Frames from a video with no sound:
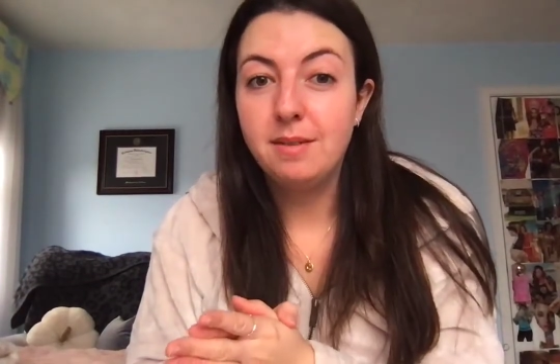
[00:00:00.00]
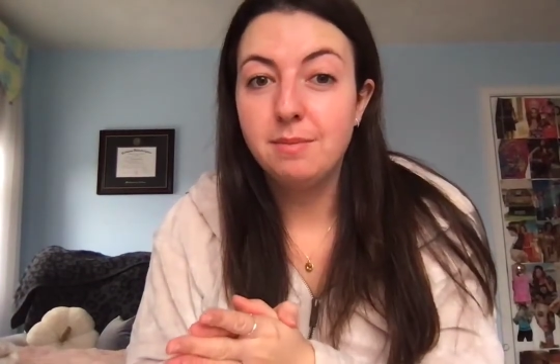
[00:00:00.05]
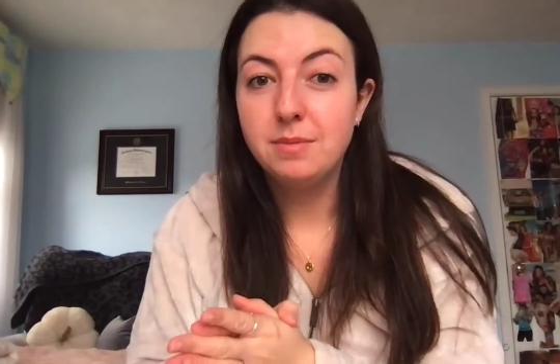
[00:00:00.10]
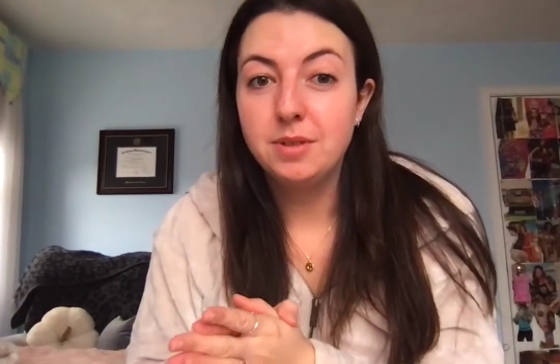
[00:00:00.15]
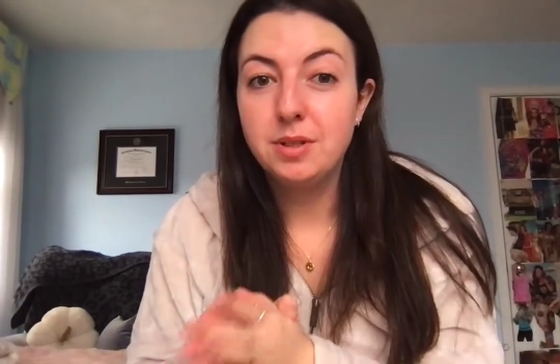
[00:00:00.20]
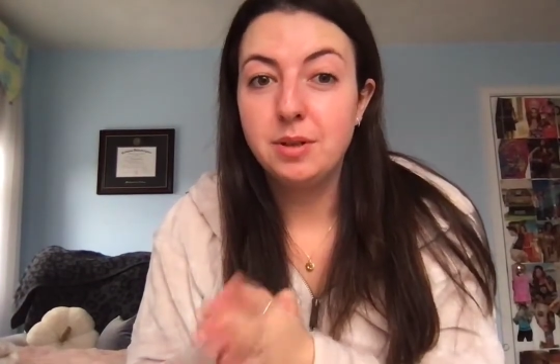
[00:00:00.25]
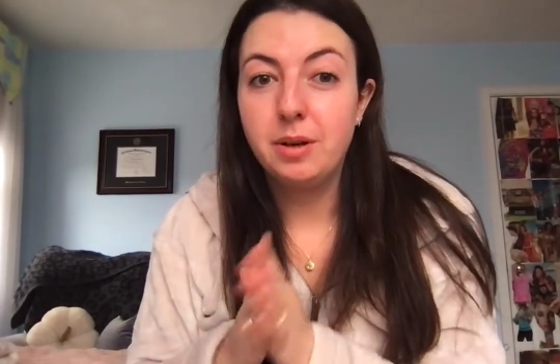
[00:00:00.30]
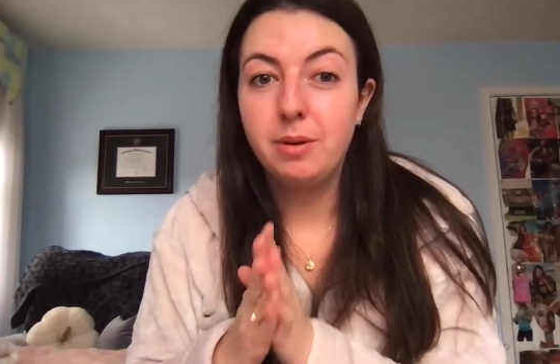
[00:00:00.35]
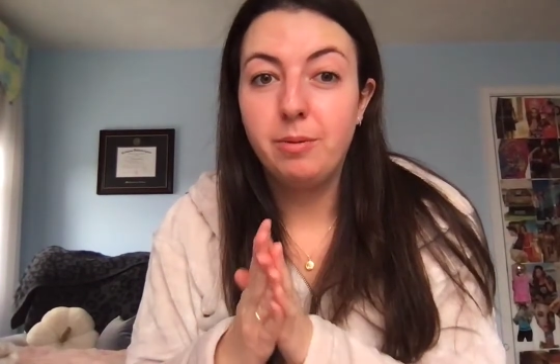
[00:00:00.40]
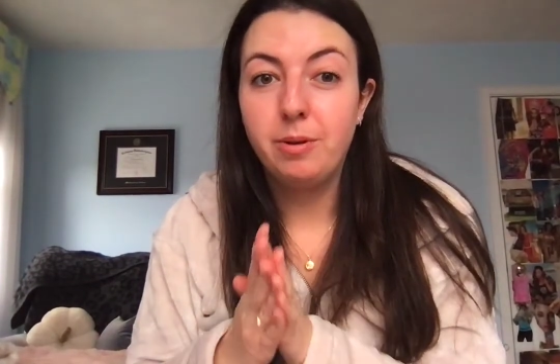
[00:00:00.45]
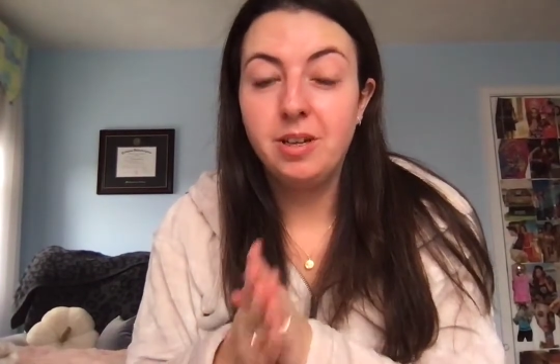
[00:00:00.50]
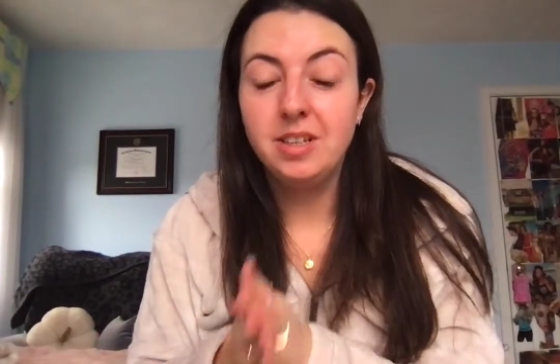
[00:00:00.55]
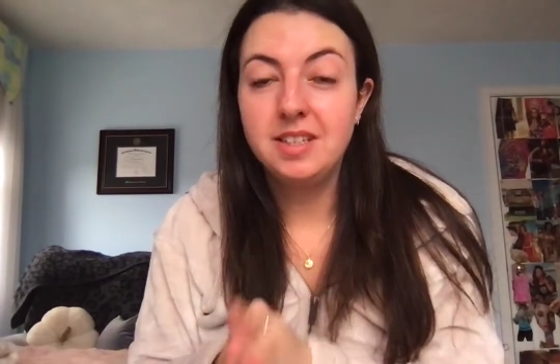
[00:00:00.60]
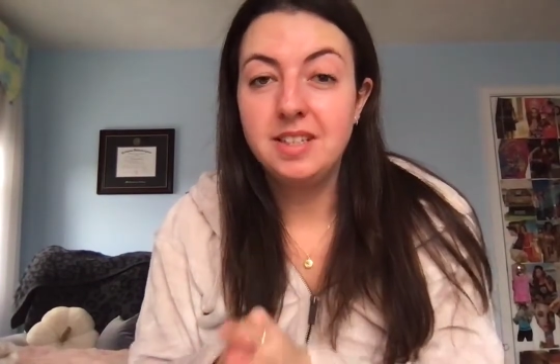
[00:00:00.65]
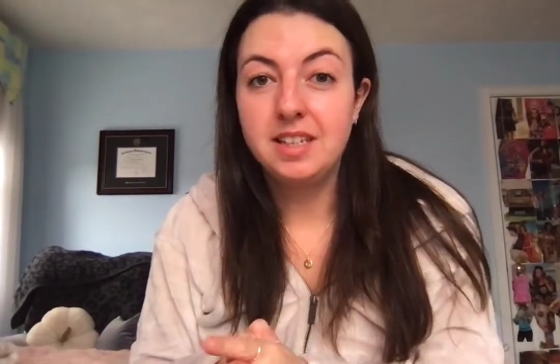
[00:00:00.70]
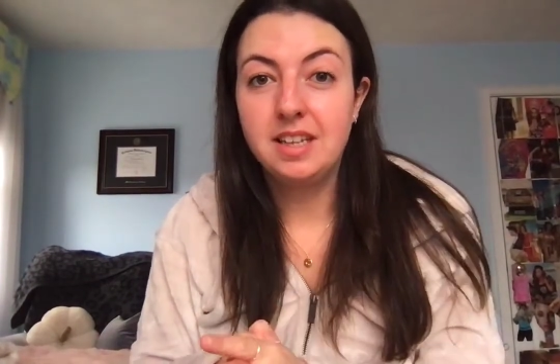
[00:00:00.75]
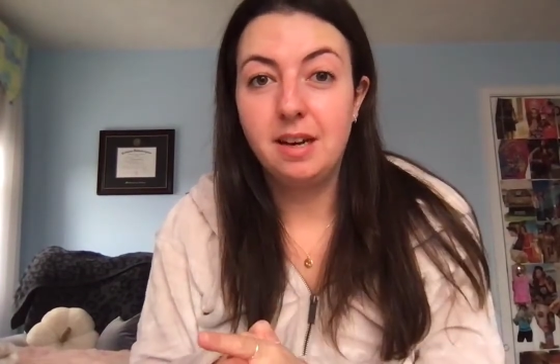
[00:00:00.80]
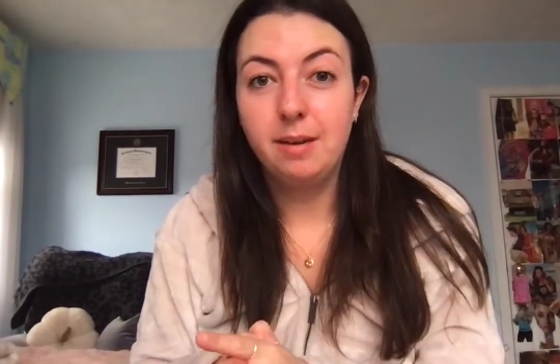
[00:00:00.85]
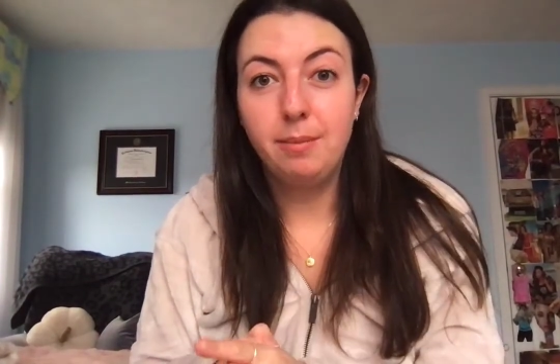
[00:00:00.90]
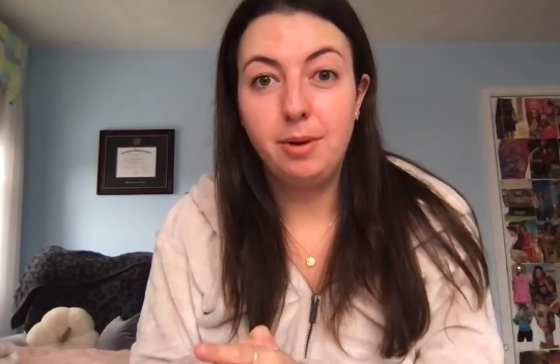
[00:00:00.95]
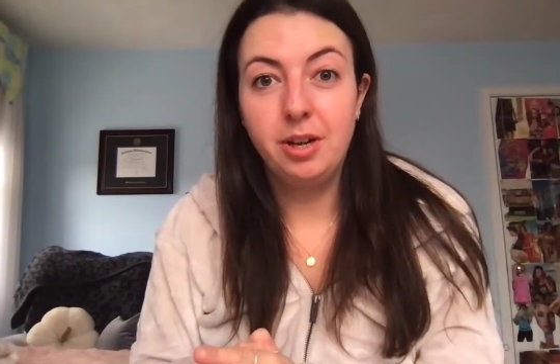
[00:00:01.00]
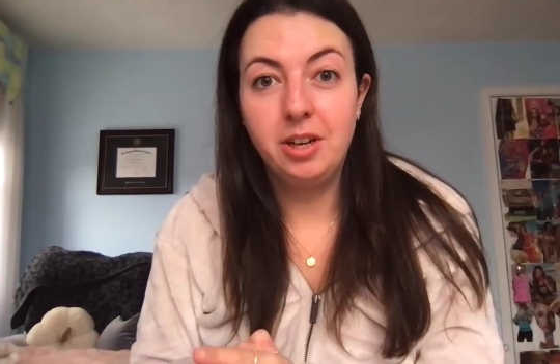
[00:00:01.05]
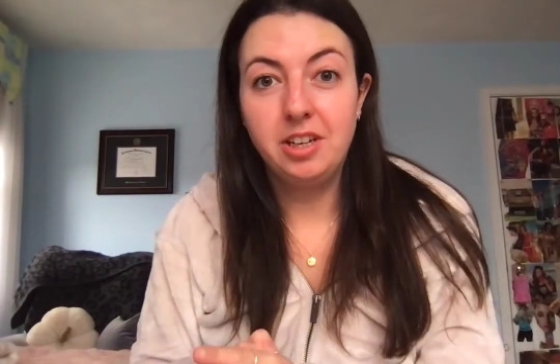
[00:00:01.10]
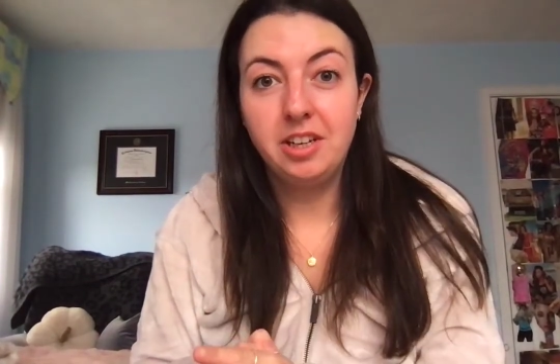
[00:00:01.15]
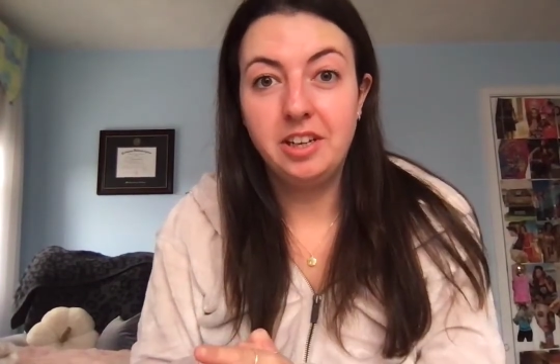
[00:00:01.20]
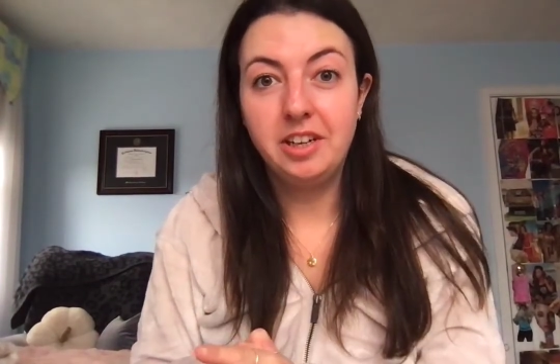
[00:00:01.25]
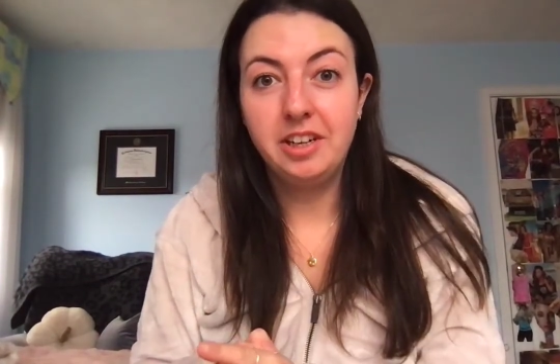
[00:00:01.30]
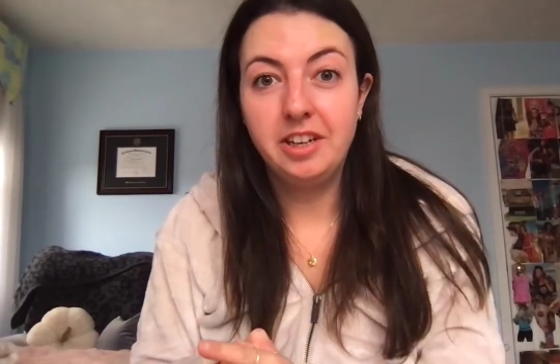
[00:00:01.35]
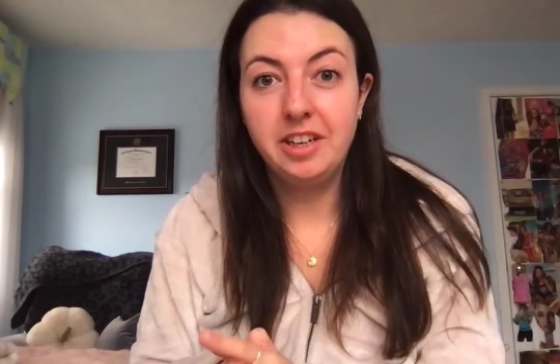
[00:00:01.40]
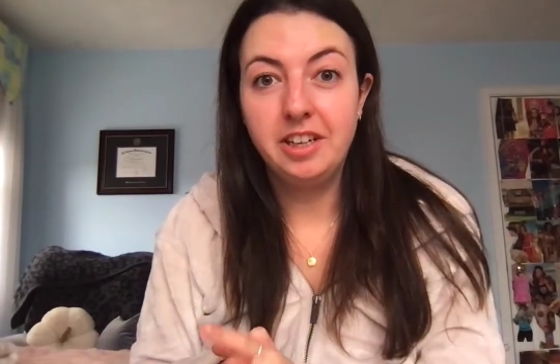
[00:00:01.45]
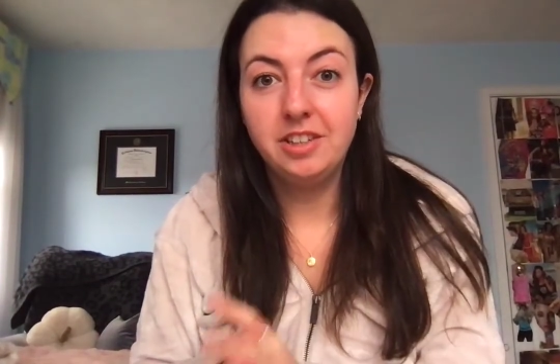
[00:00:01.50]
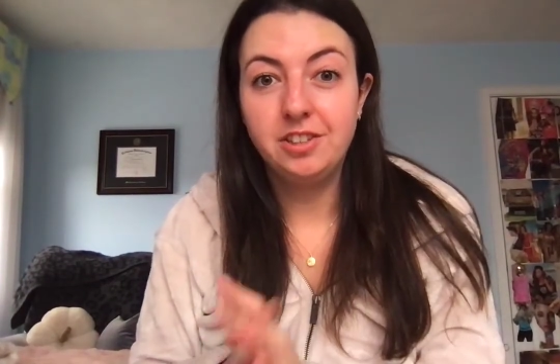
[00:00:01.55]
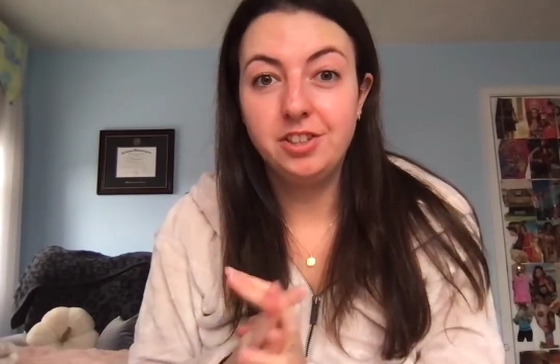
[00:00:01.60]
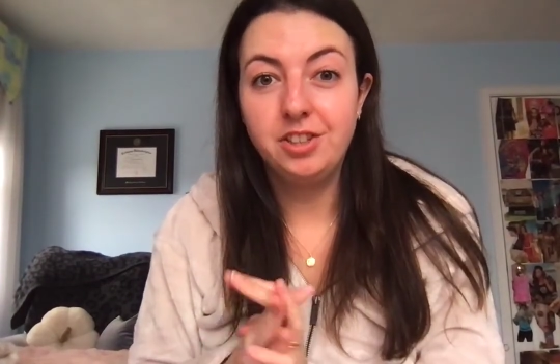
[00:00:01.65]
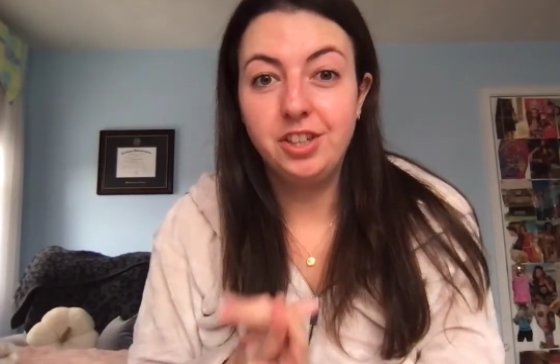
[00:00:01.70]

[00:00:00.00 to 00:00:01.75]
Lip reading: So I wanted to come on here and